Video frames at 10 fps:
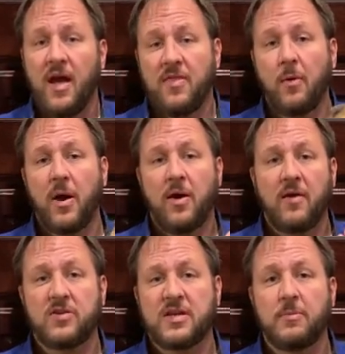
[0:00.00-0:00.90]
And that way,
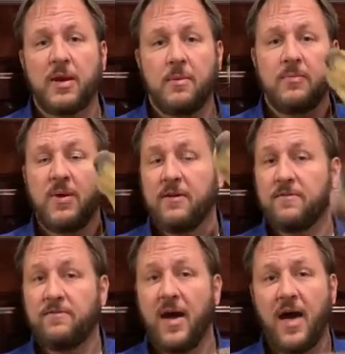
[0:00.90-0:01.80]
every time that I'm being
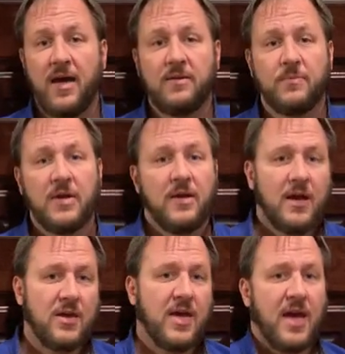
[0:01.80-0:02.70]
fed,
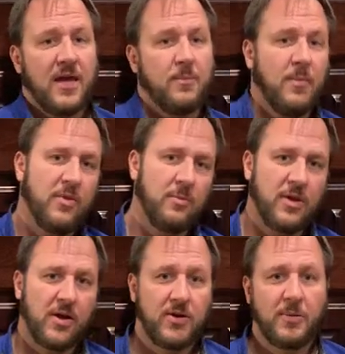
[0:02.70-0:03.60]
you can't get the
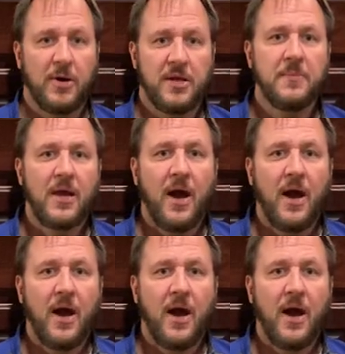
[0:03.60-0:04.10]
blood on you, buddy.